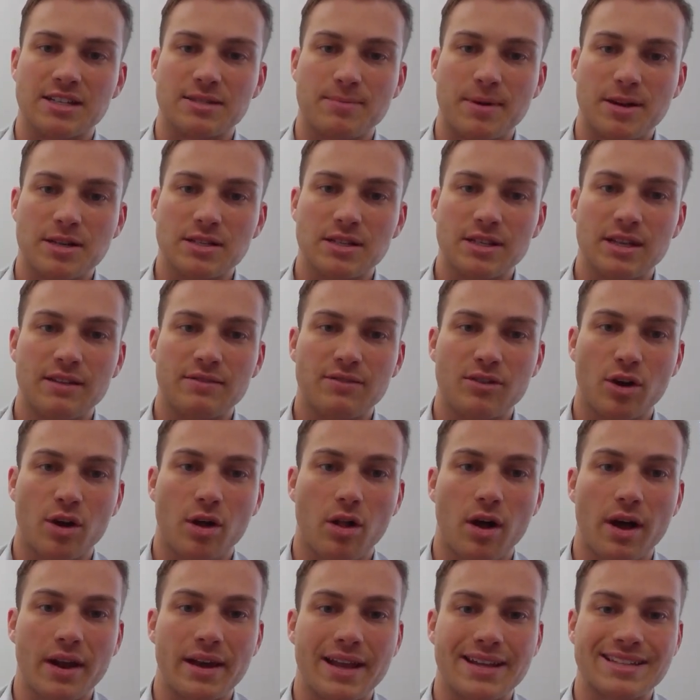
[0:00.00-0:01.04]
especially if your
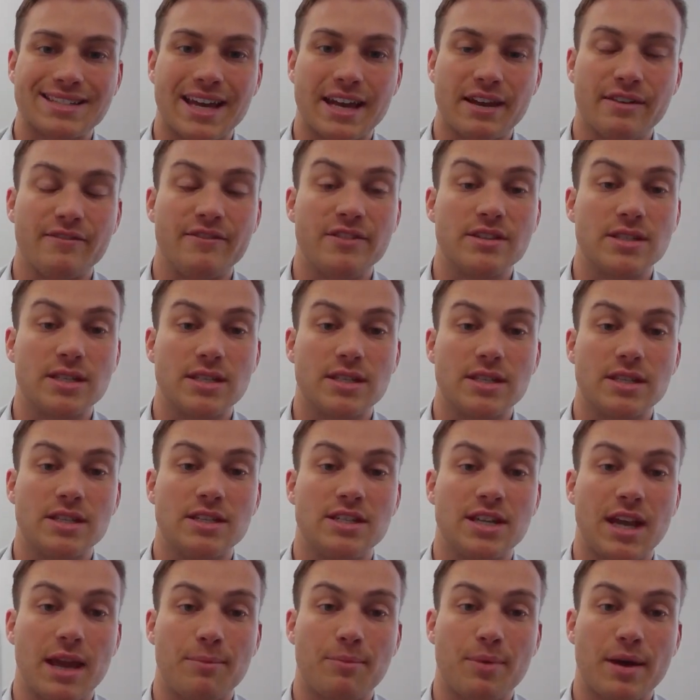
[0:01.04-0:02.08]
client has had a visit to the
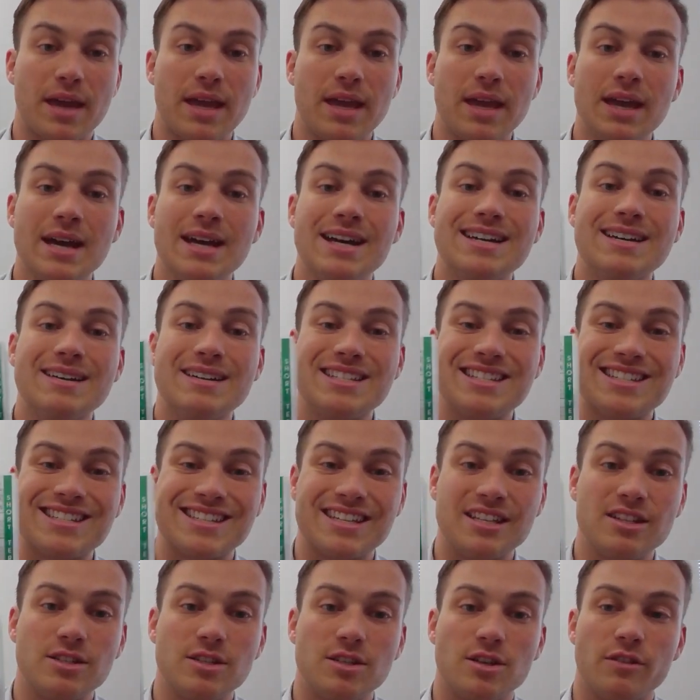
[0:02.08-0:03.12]
GP
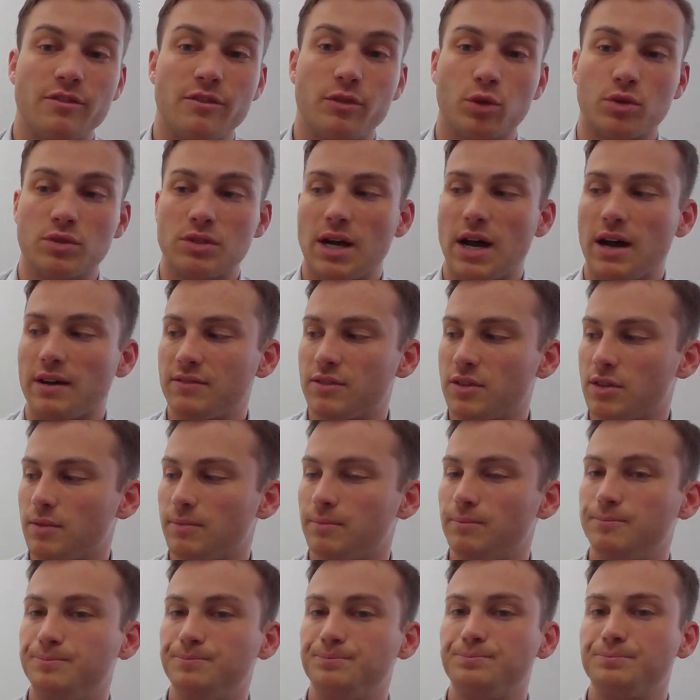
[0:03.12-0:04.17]
since you've looked after
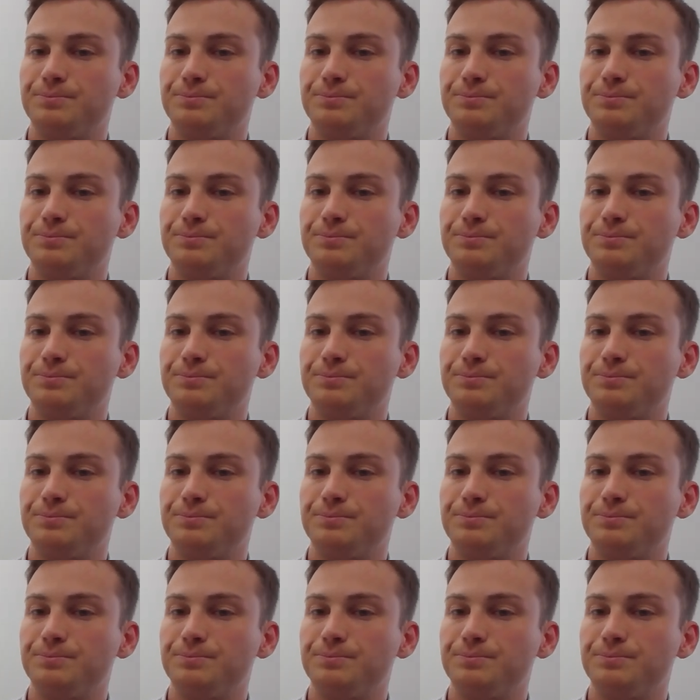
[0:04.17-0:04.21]
them.